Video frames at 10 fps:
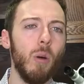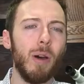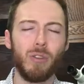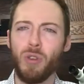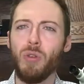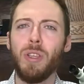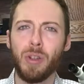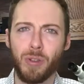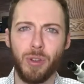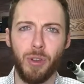2
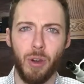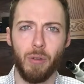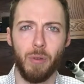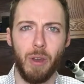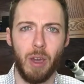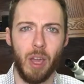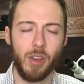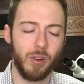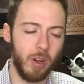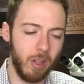years ago. I
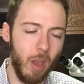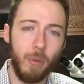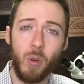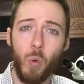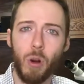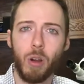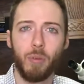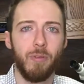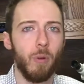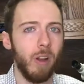started to come into work
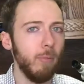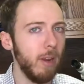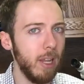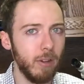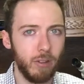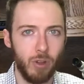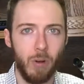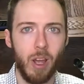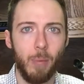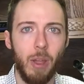before anybody else
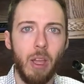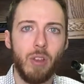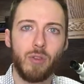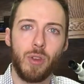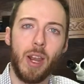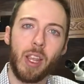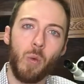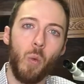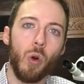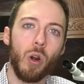showed up so that I could
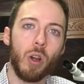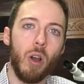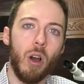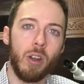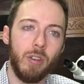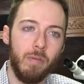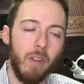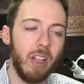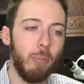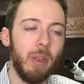work on
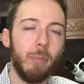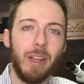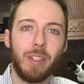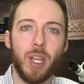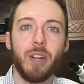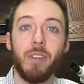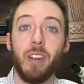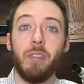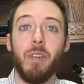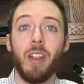developing myself and
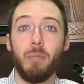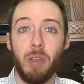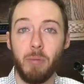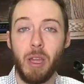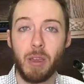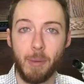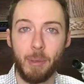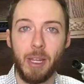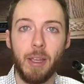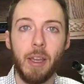developing my
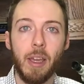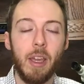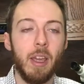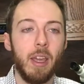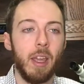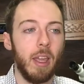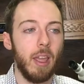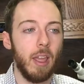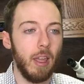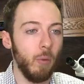company
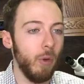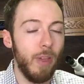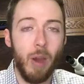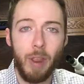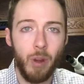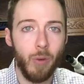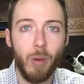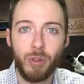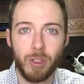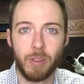without
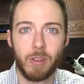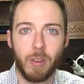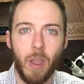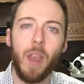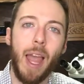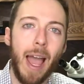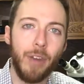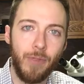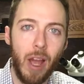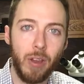interruptions and
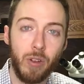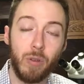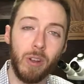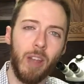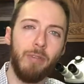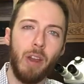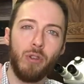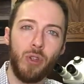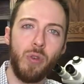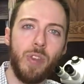add value to it. And I
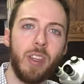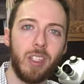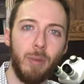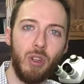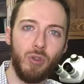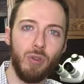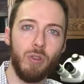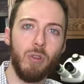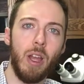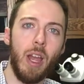found two things to be
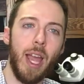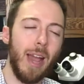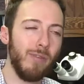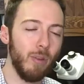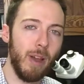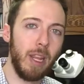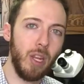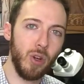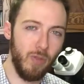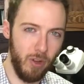true after about a
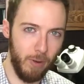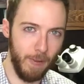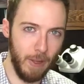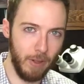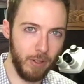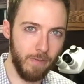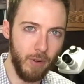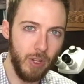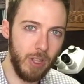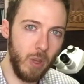year of doing this. The
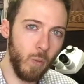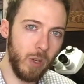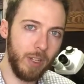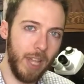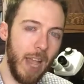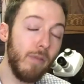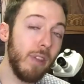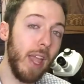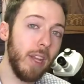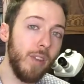first thing was, after
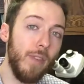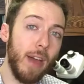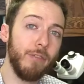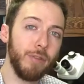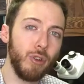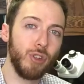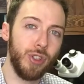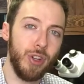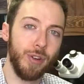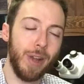the end of that first
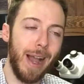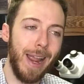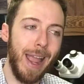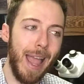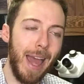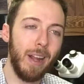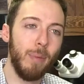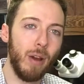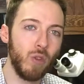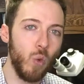year, I added
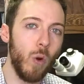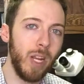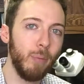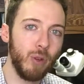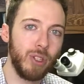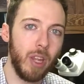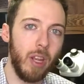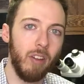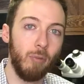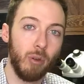about 20%
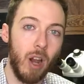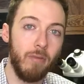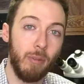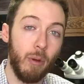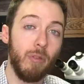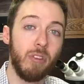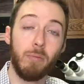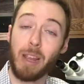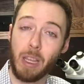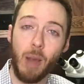of profit, both to
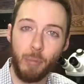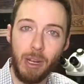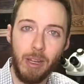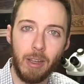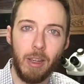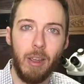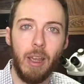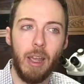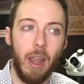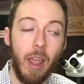my company
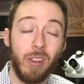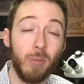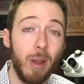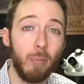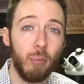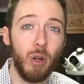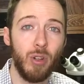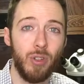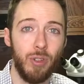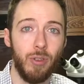and to my
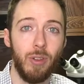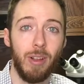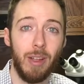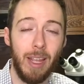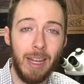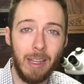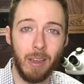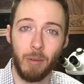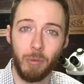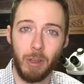personal
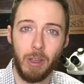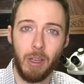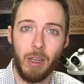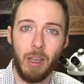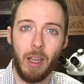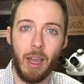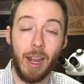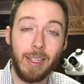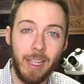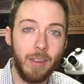income. And
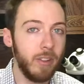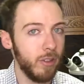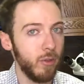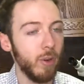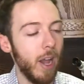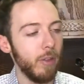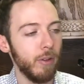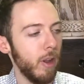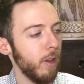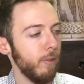I did this through
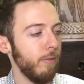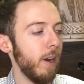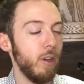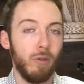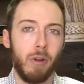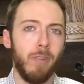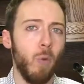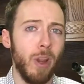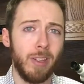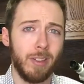either finding creative
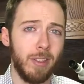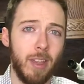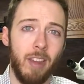ways to save